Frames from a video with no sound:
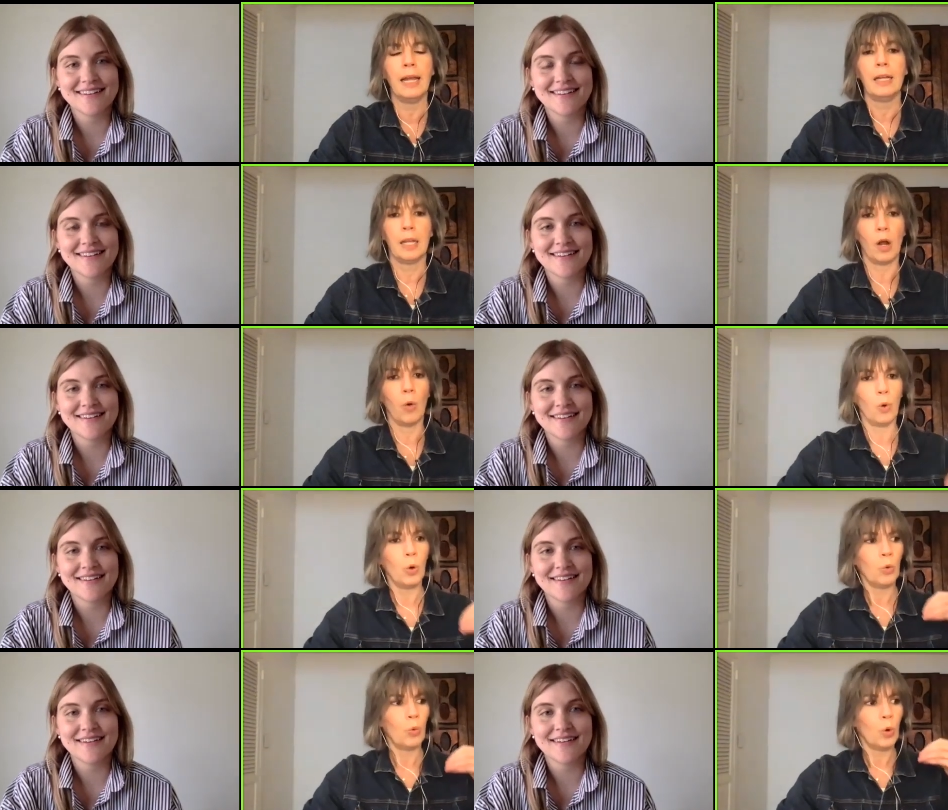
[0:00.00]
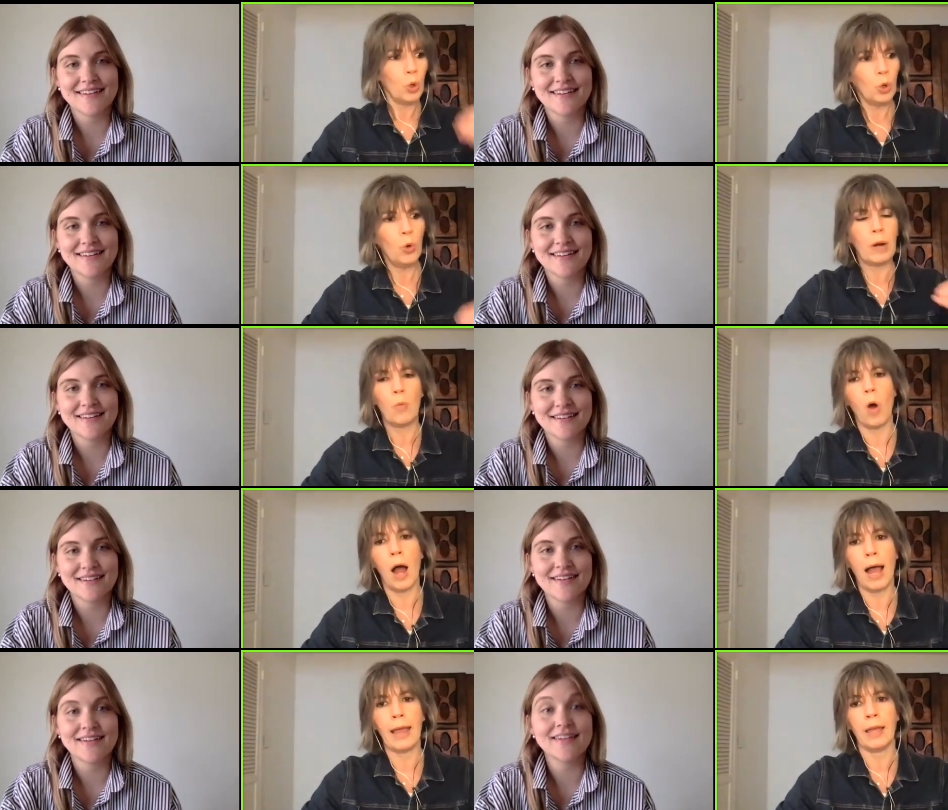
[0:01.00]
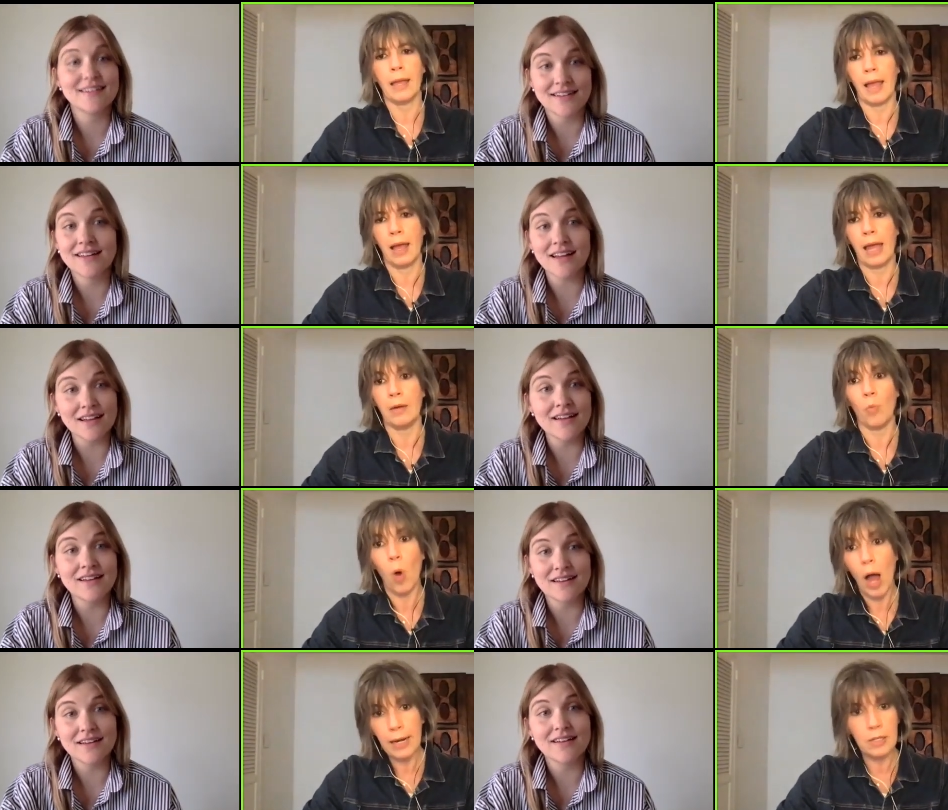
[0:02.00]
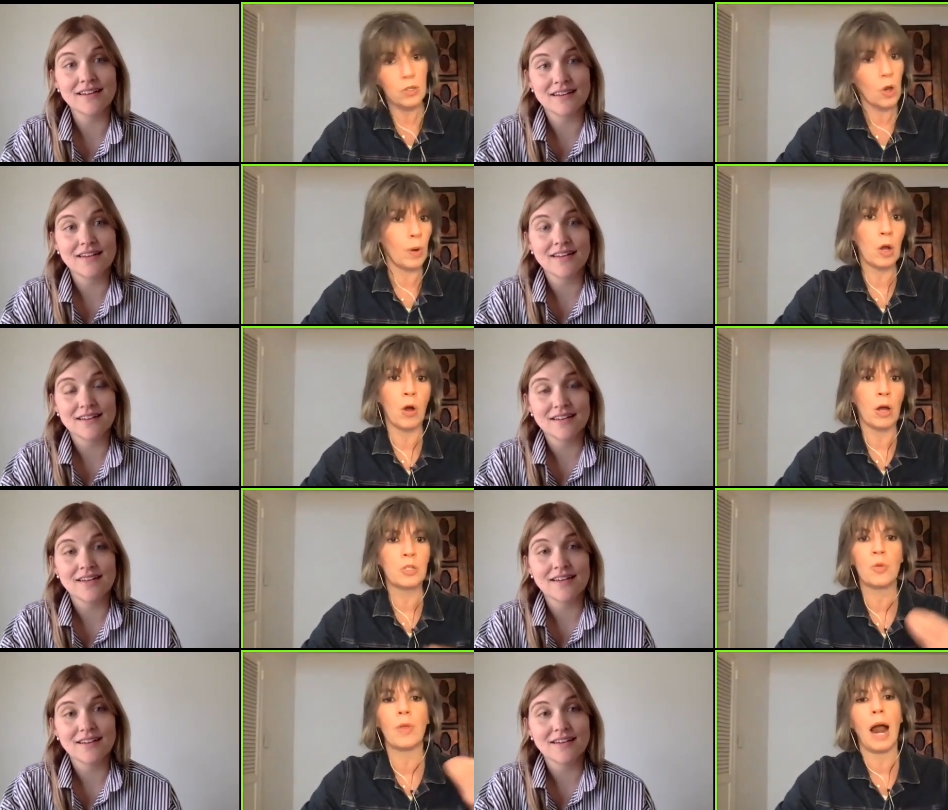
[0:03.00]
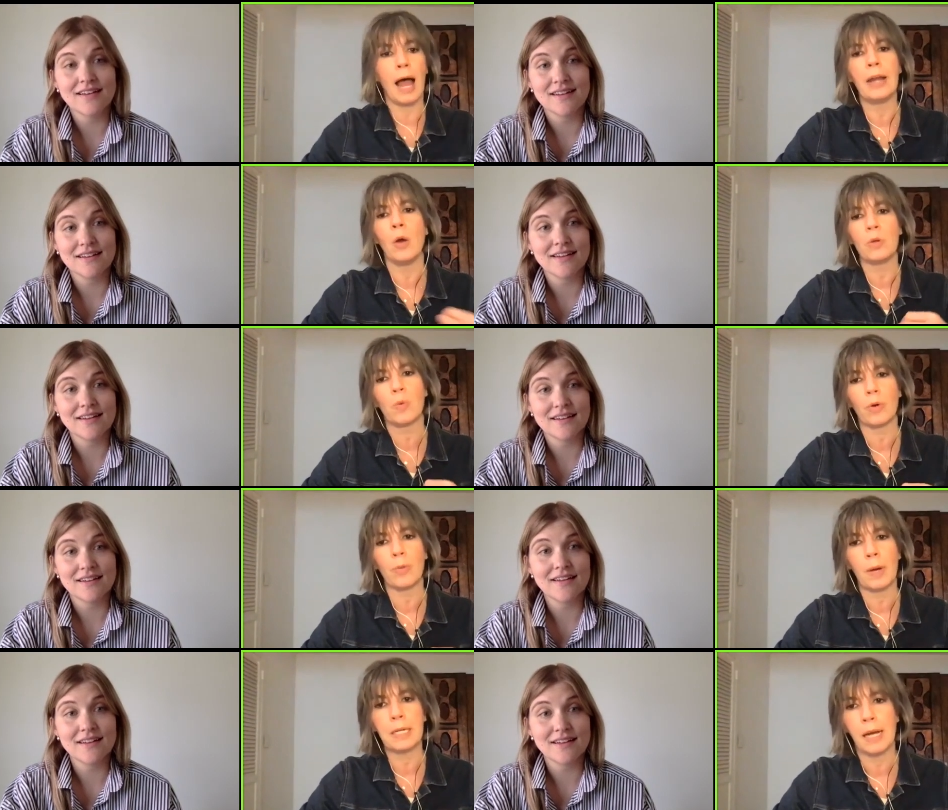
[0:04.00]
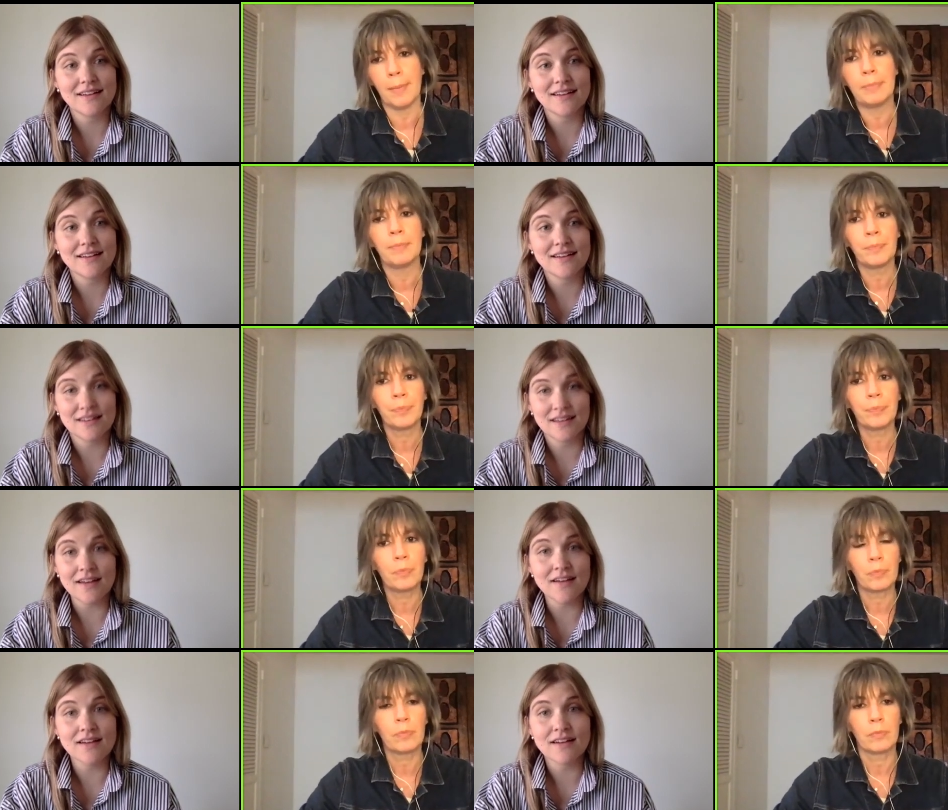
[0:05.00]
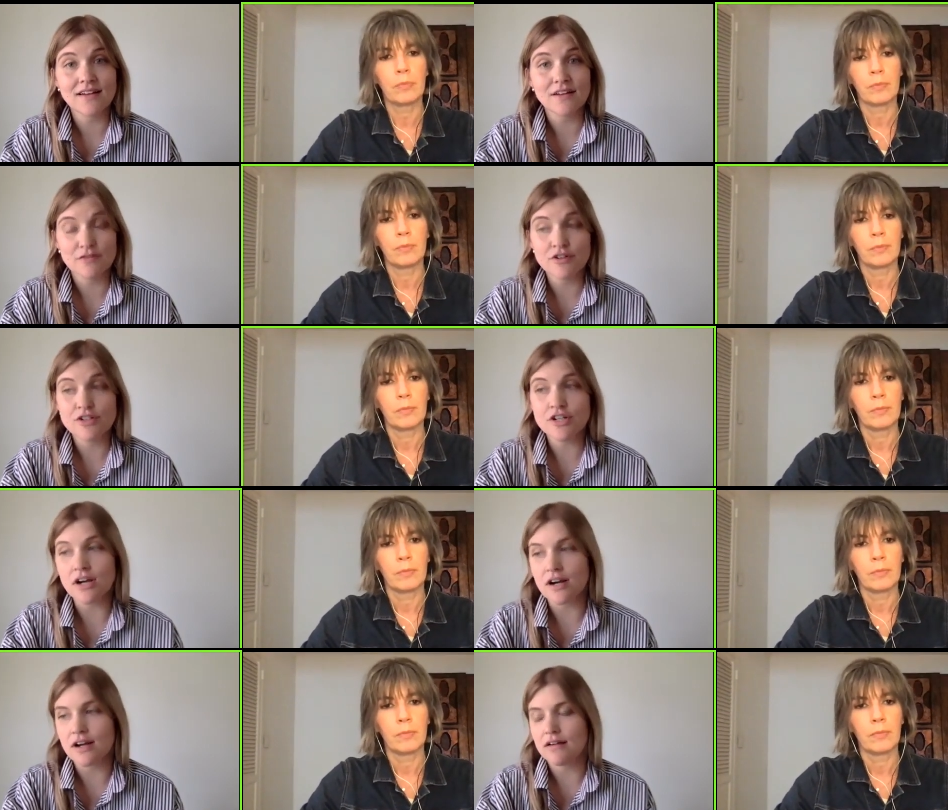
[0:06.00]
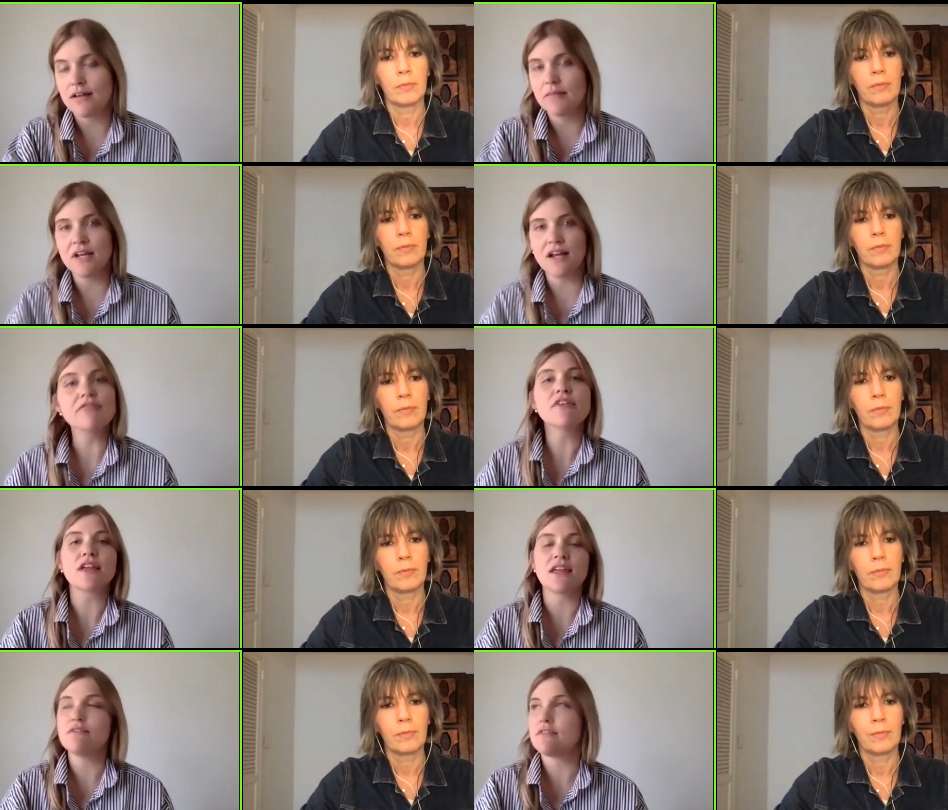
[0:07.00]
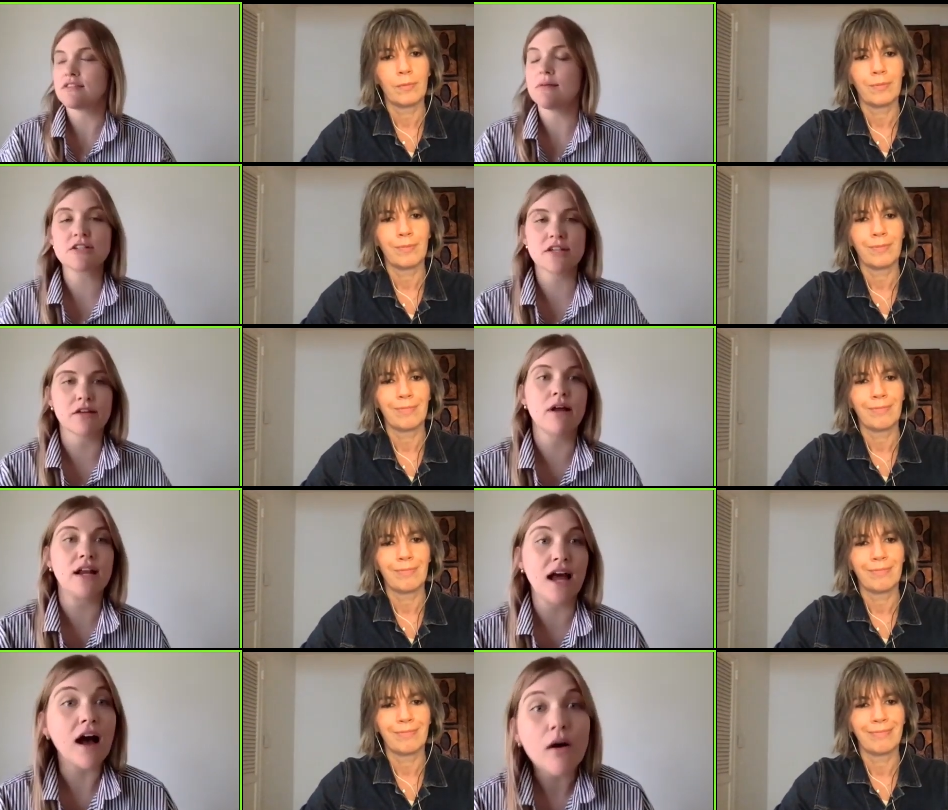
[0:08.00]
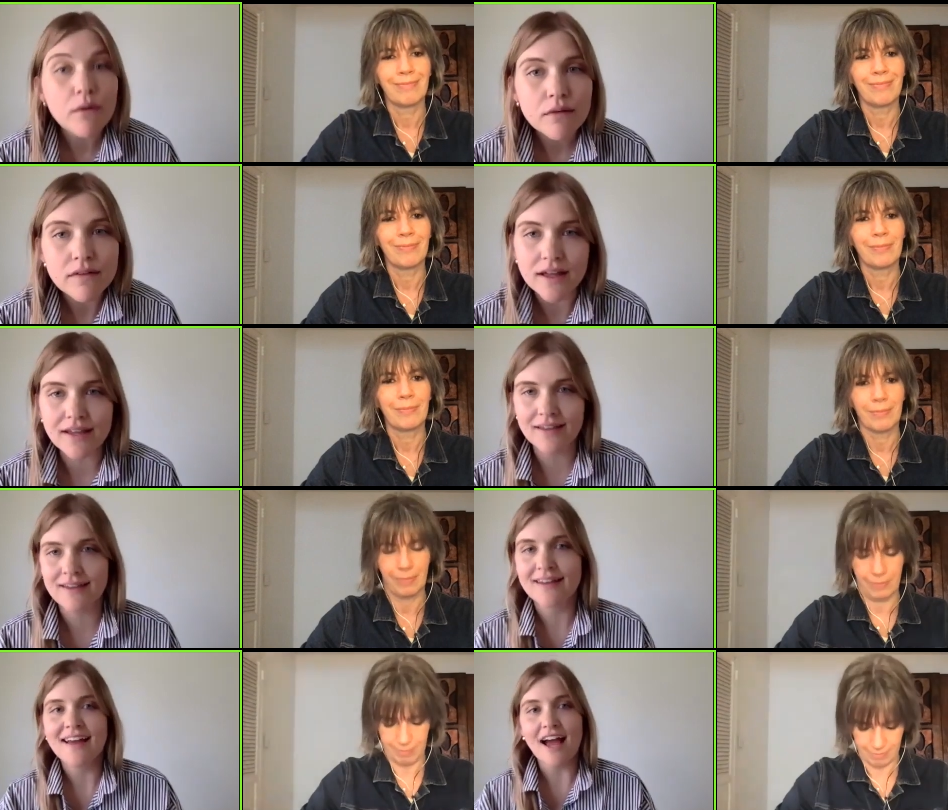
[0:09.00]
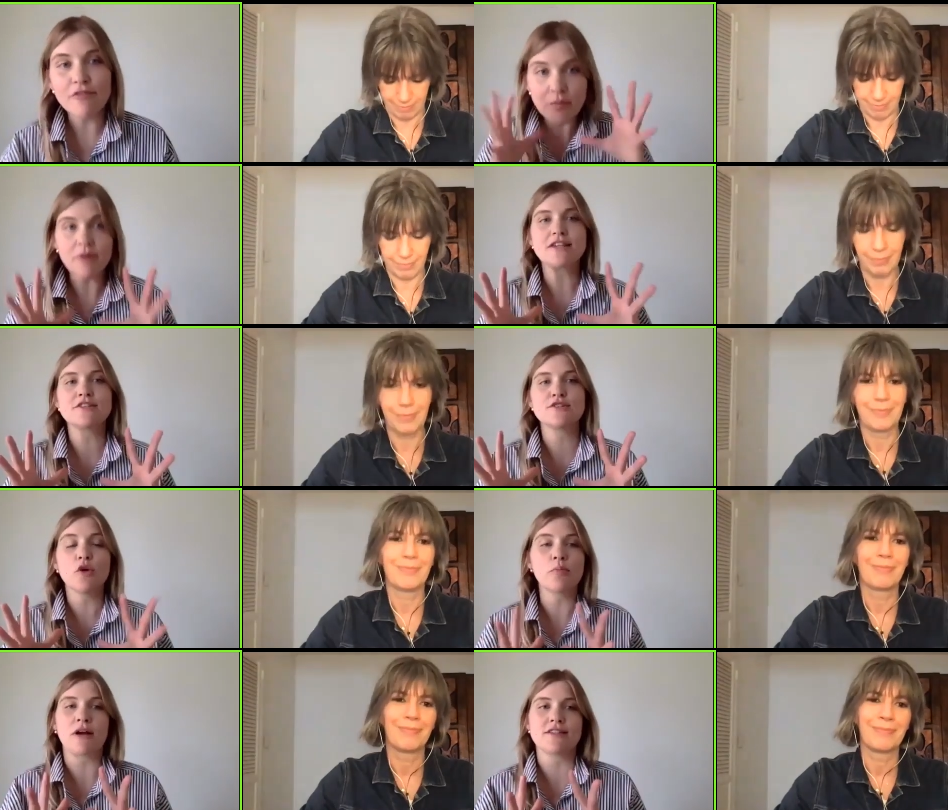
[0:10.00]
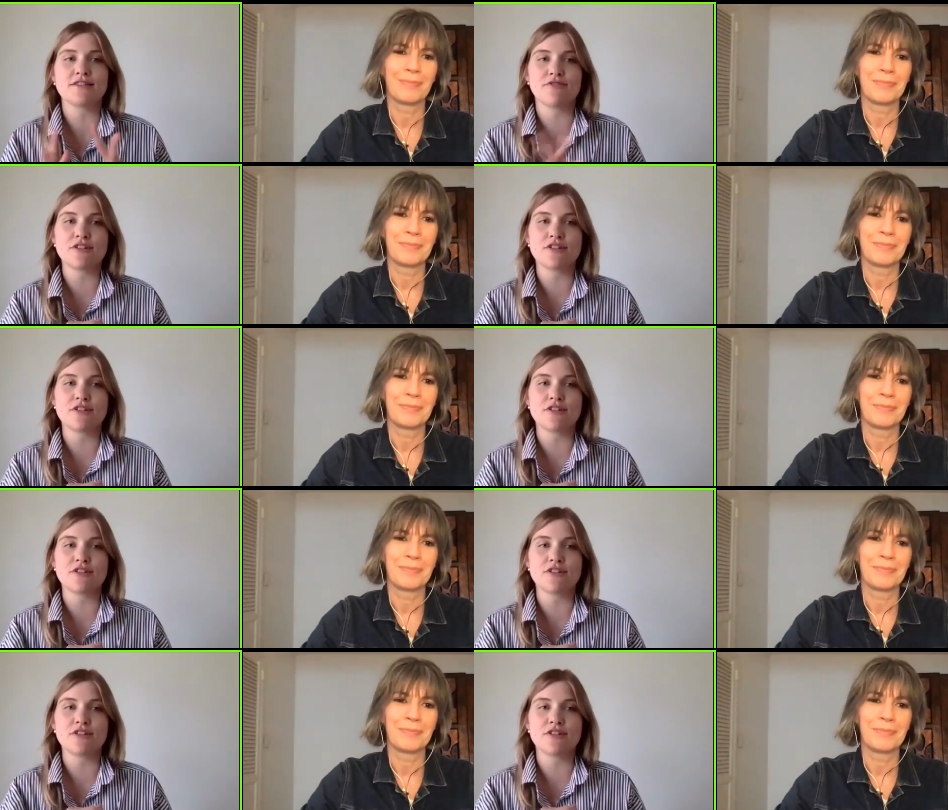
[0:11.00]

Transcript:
Speaker 1: you know, who and why and what is going on so that I know it's worth my time.
Speaker 2: Yeah, for sure. I mean, I feel like, even, especially right now, like mm-hmm. everybody's so pressed for